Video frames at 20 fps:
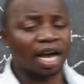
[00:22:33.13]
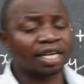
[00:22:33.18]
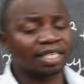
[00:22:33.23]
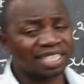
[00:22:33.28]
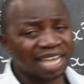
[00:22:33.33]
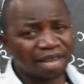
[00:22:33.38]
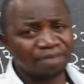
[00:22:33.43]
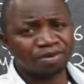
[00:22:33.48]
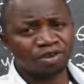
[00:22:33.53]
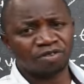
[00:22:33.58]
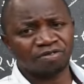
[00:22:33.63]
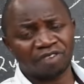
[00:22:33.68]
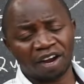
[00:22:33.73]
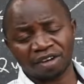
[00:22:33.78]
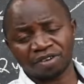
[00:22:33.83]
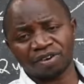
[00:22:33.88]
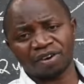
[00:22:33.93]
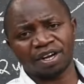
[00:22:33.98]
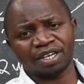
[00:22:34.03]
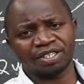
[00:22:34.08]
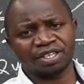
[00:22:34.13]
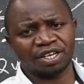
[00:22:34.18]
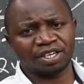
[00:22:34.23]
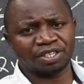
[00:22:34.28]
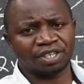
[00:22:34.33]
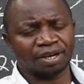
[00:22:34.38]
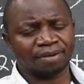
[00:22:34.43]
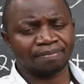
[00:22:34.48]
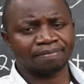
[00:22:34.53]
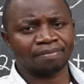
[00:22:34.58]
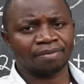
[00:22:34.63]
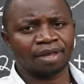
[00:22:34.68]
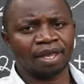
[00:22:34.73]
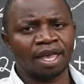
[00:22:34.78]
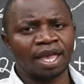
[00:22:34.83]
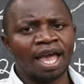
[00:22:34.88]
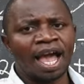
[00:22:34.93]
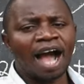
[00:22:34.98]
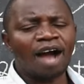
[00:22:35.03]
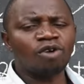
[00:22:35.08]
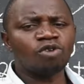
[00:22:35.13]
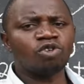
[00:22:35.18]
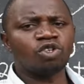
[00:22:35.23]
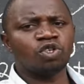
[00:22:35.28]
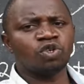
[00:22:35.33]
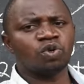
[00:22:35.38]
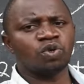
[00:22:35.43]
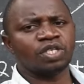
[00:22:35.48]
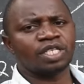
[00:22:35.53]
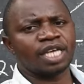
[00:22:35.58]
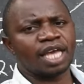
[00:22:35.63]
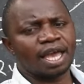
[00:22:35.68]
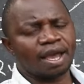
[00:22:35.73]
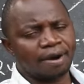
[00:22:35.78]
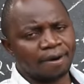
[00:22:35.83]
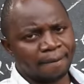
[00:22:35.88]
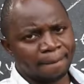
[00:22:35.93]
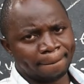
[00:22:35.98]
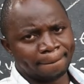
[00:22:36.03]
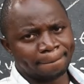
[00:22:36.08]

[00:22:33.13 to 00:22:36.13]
types of factorization. How do you tell?